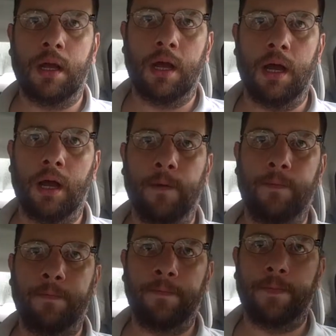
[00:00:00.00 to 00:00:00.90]

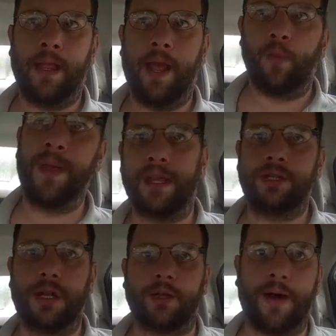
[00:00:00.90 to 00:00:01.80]
um, helping
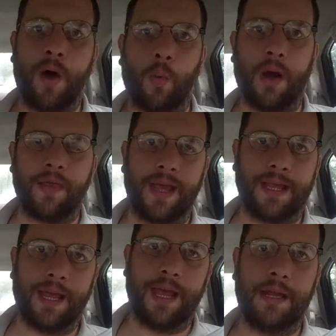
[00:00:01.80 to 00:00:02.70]
each other out where they
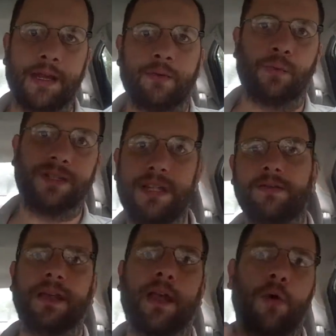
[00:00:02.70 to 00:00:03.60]
can and
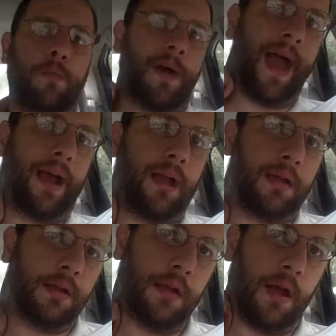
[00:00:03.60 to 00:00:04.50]
receiving help back
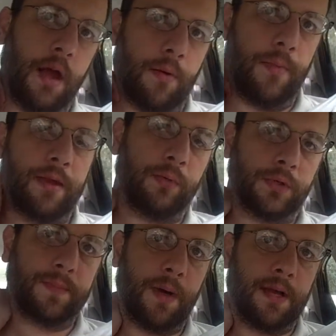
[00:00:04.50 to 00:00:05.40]
um, in
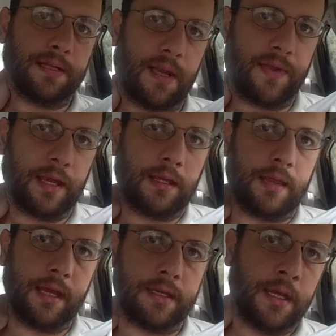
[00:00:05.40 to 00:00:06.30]
response. And I think
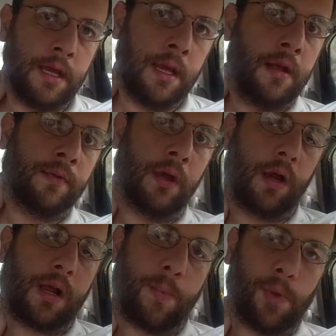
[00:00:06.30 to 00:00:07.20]
that
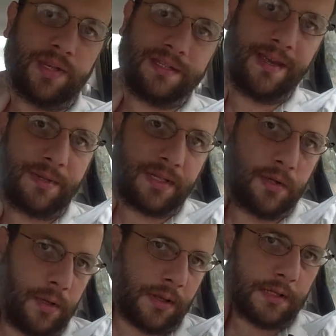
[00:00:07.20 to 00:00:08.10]
there are a couple of steps to
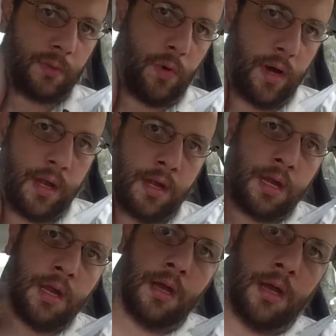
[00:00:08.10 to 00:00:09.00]
doing this. One,
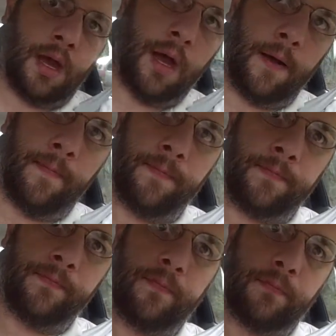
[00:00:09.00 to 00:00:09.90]

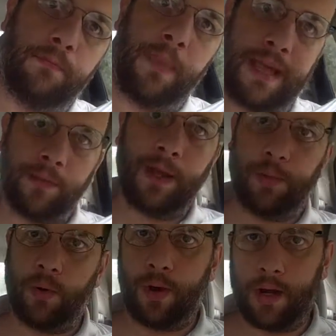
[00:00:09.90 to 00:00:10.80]
um, making
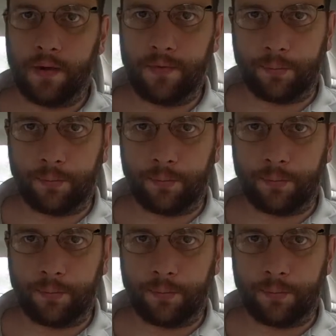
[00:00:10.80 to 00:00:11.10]
people aware of